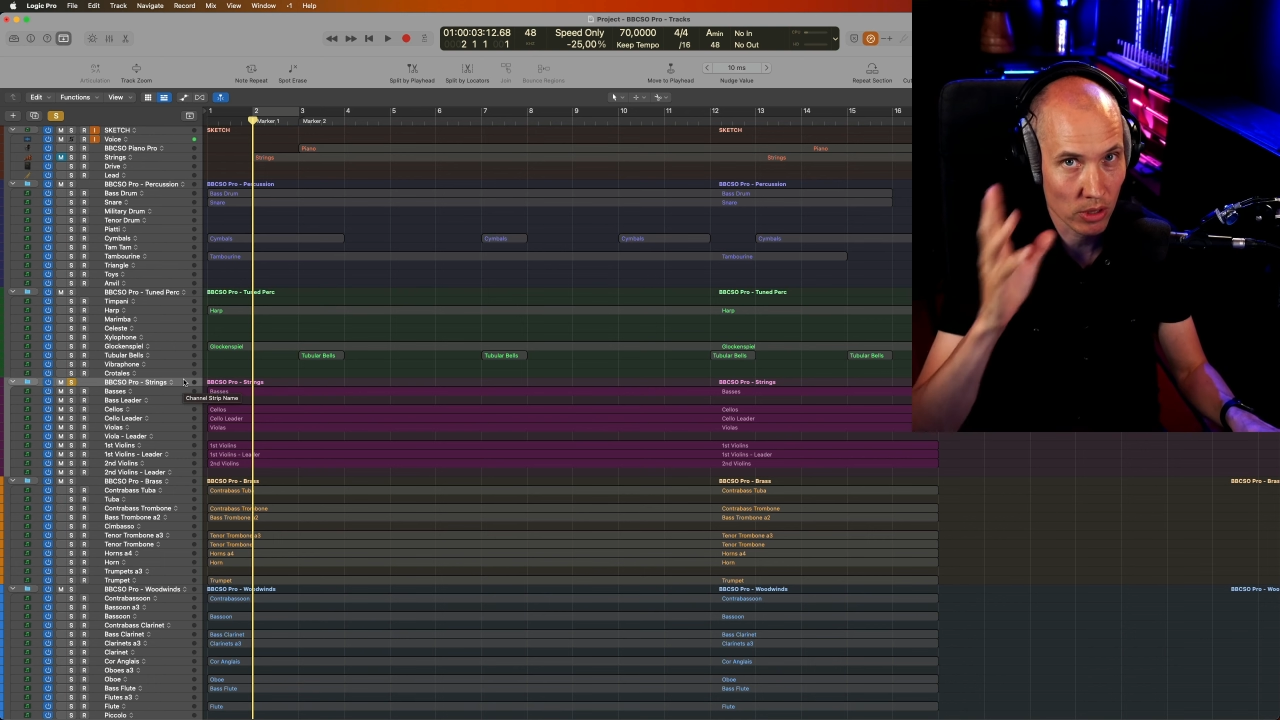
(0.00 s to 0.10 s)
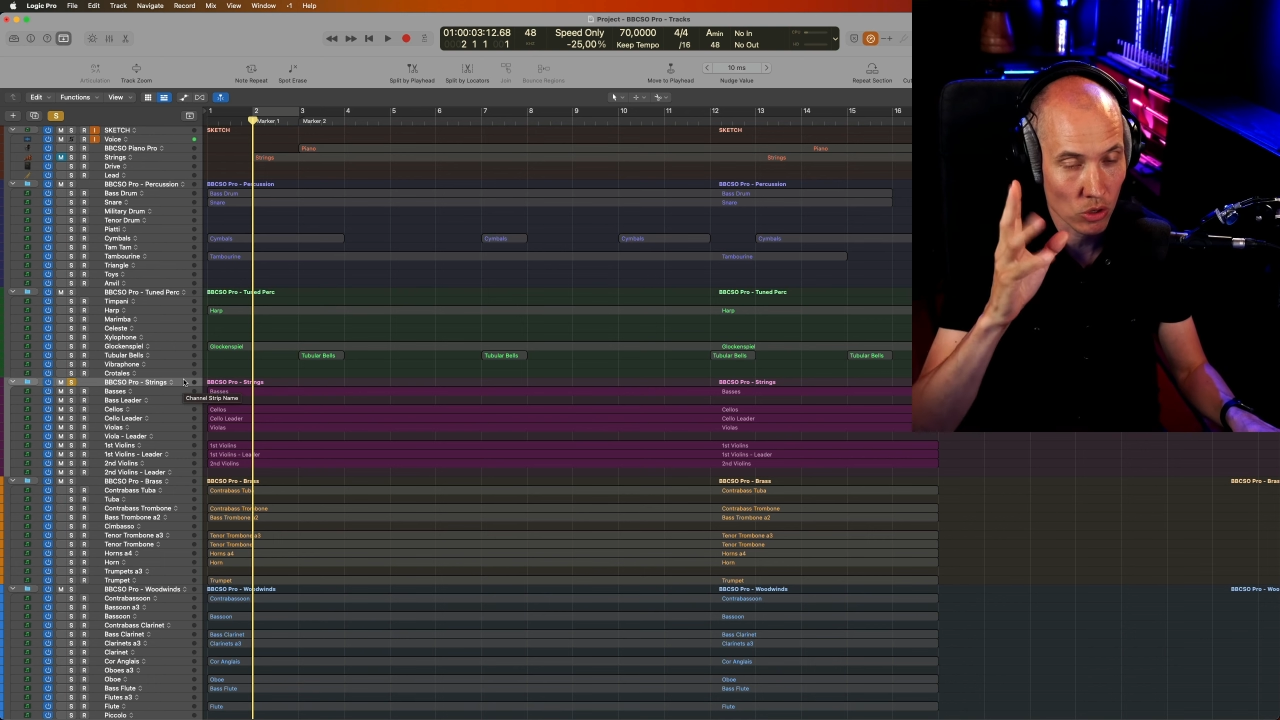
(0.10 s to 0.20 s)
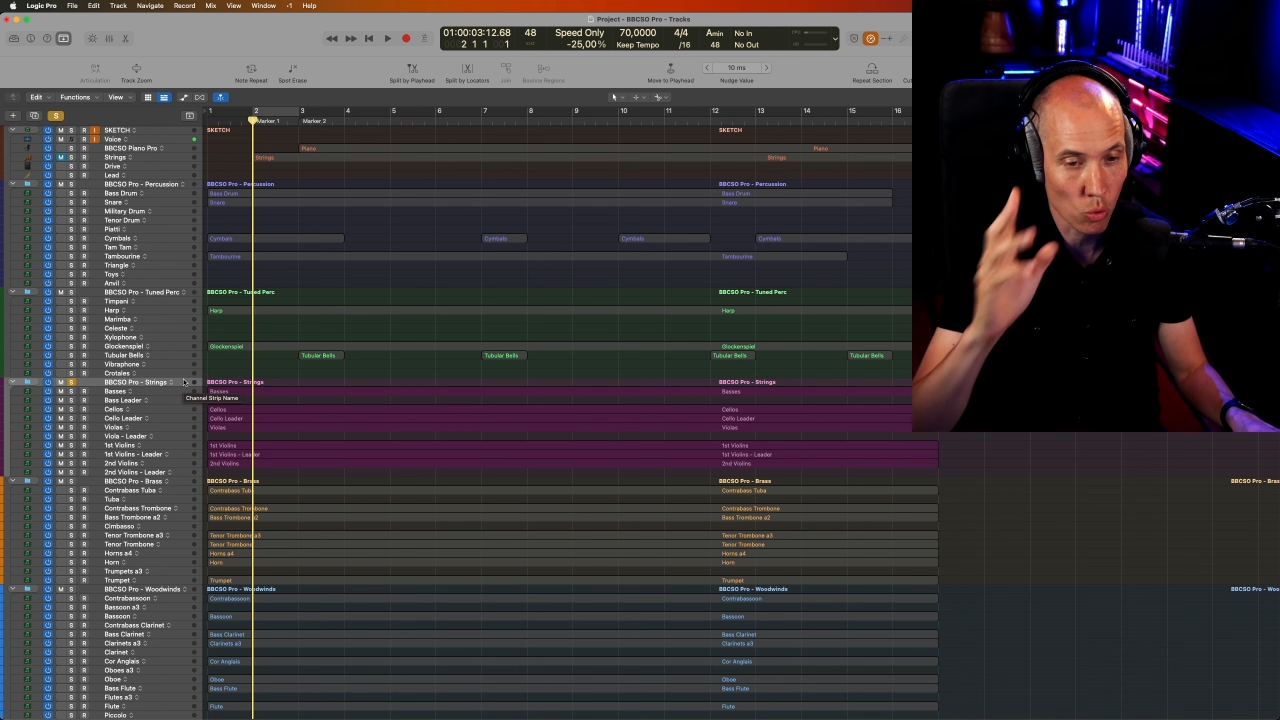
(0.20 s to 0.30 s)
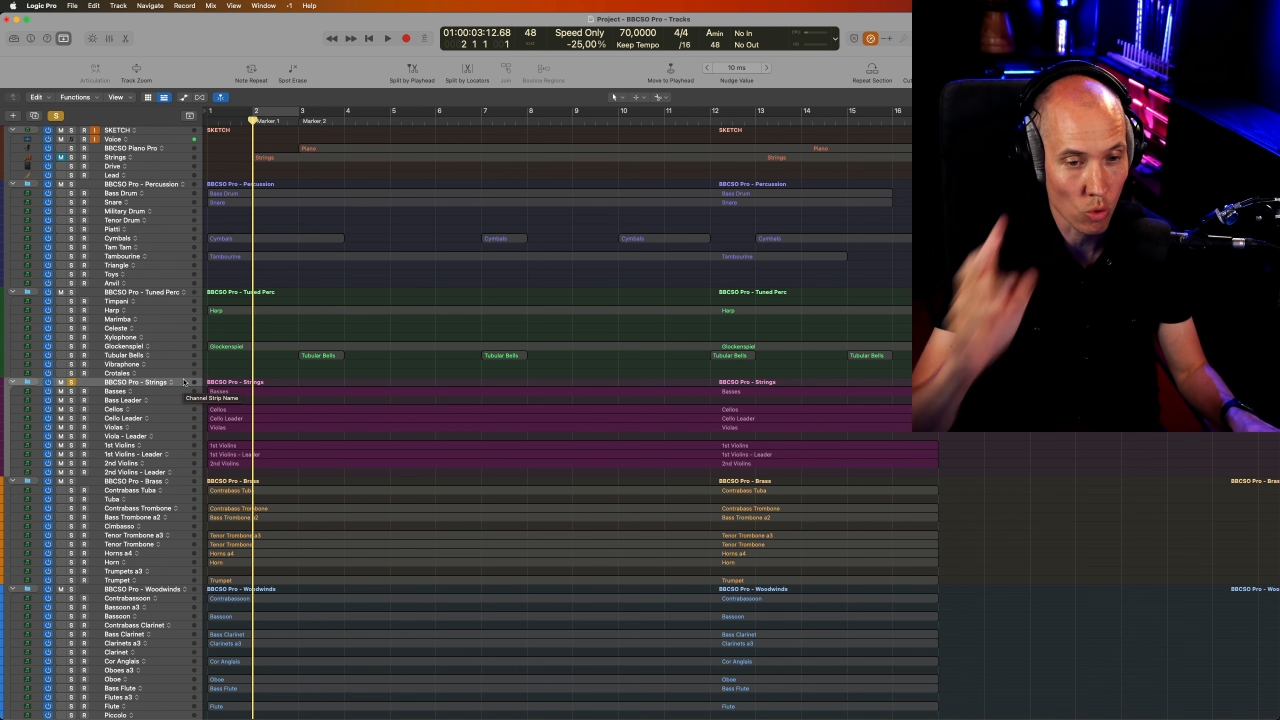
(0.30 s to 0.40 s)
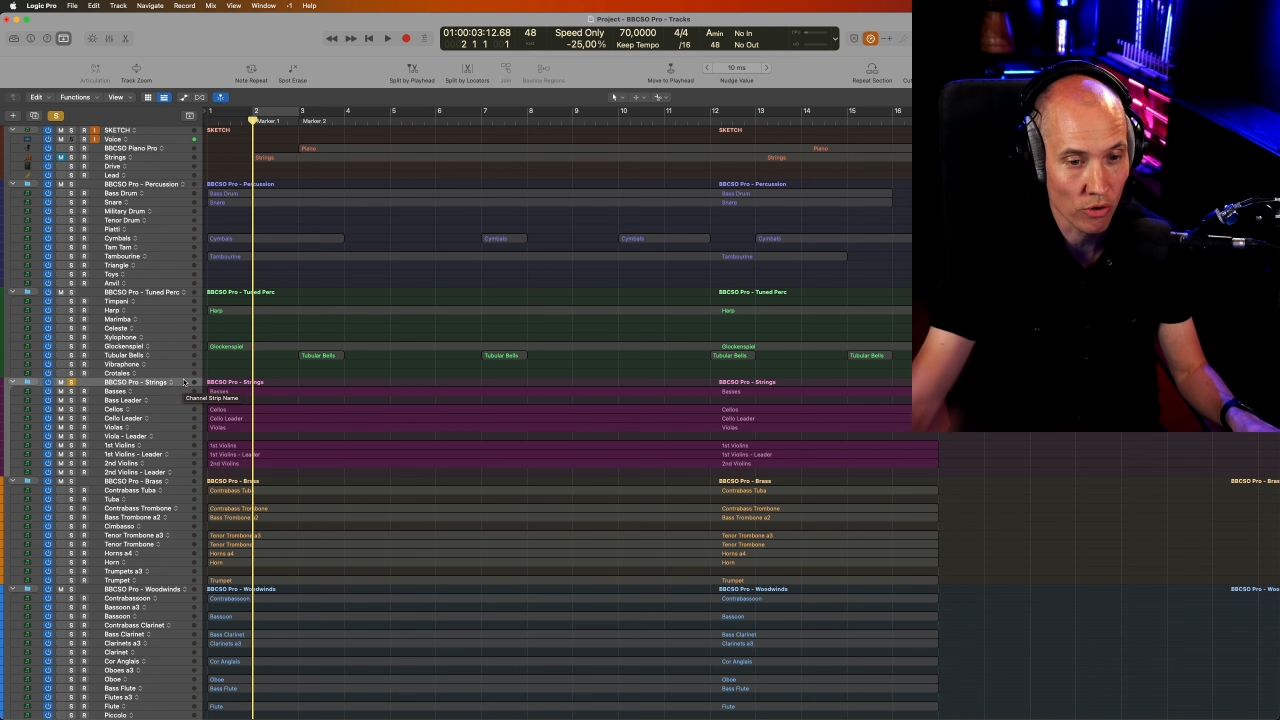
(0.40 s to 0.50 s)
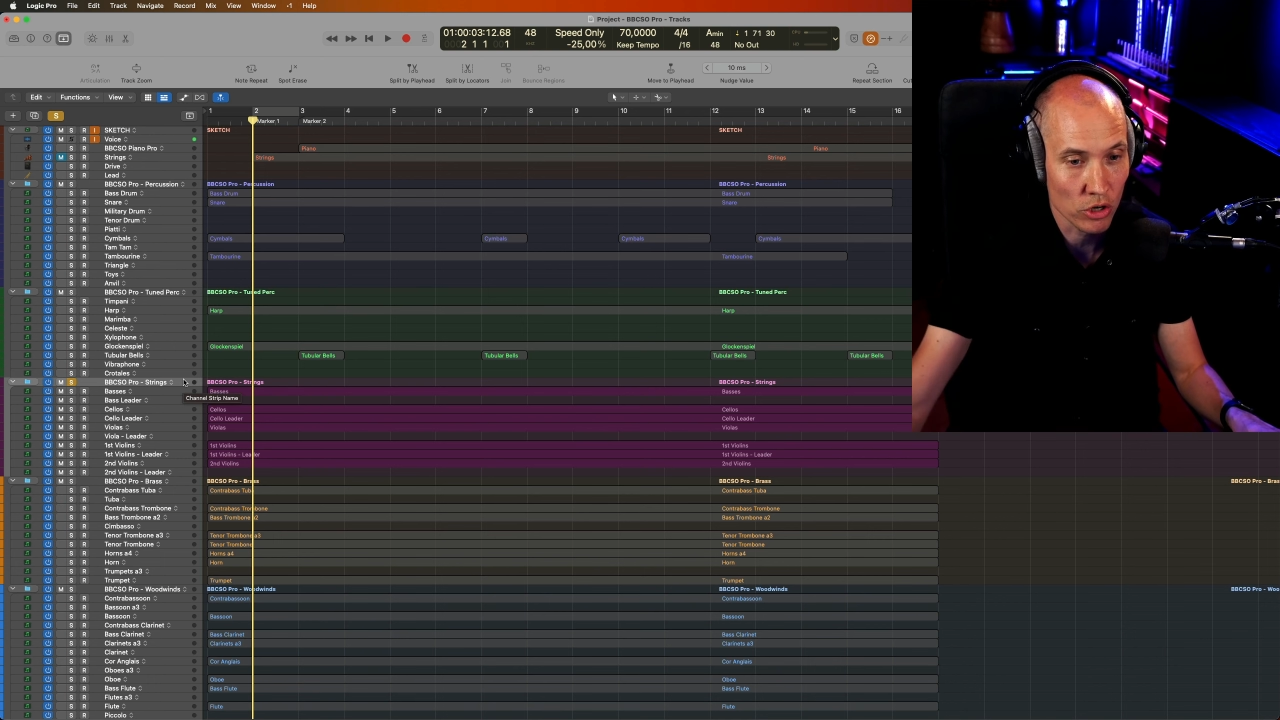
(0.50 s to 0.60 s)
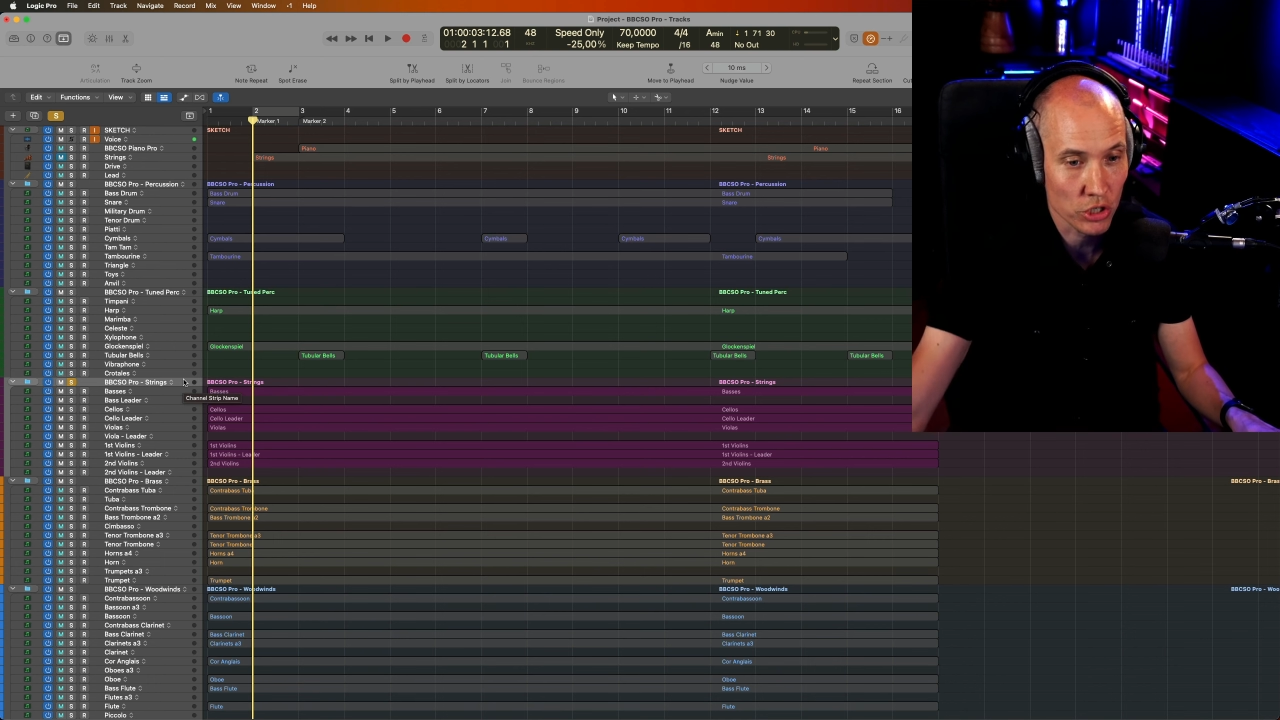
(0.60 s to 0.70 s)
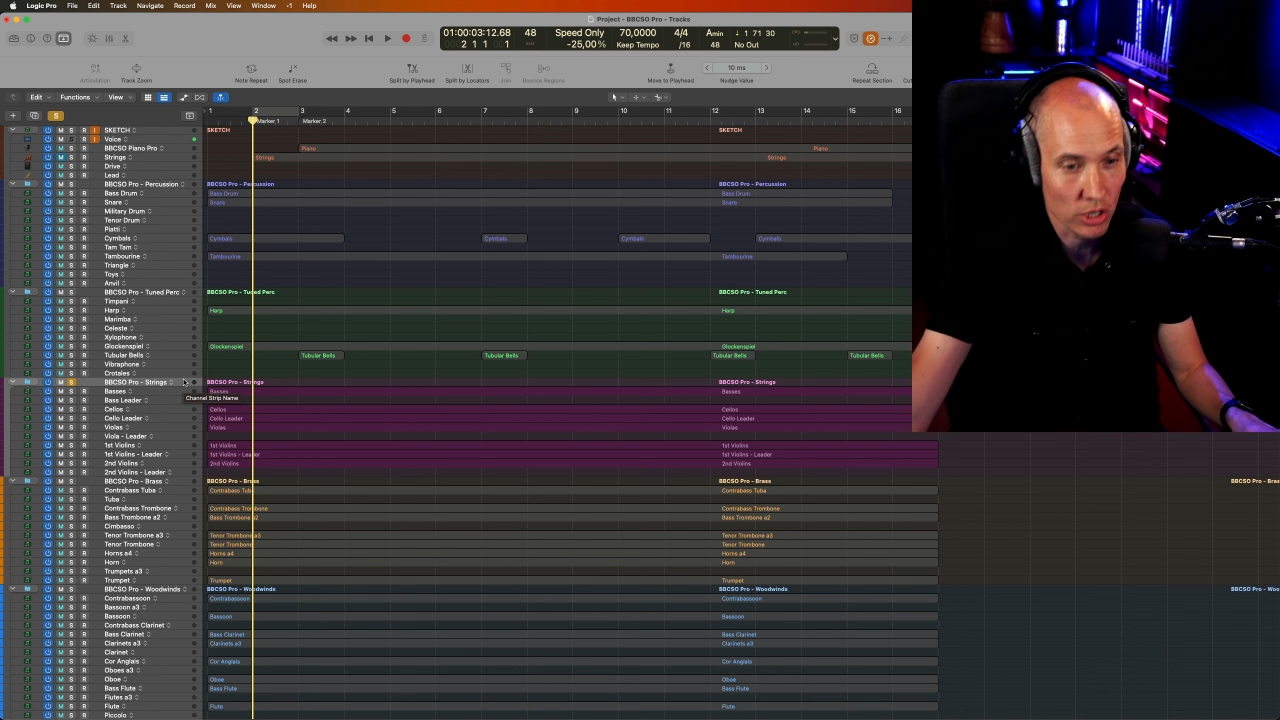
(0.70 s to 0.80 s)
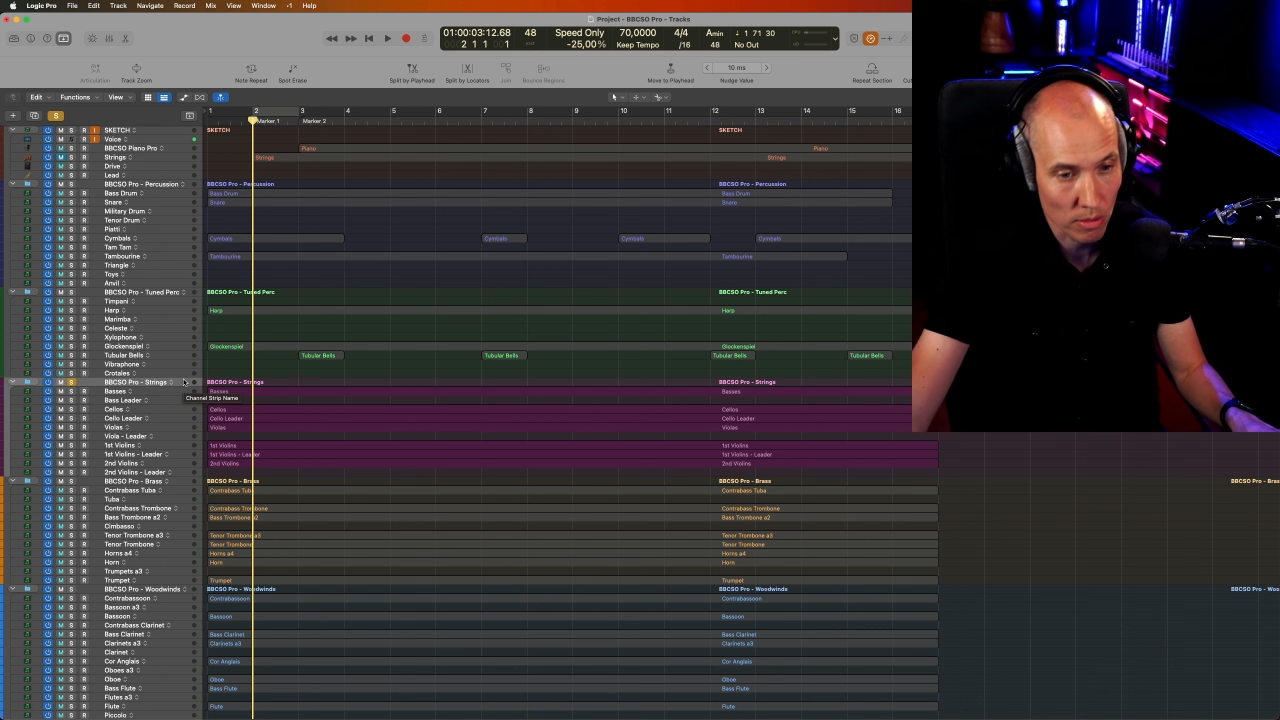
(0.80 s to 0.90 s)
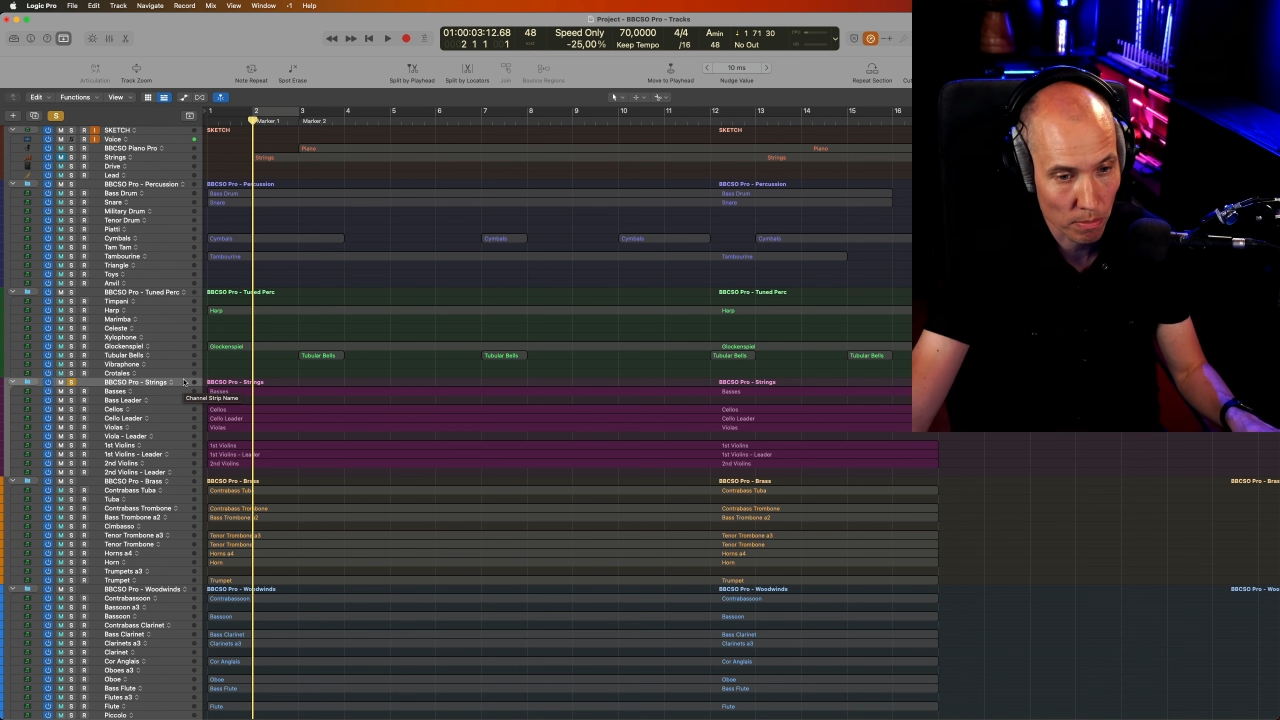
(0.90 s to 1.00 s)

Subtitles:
core version.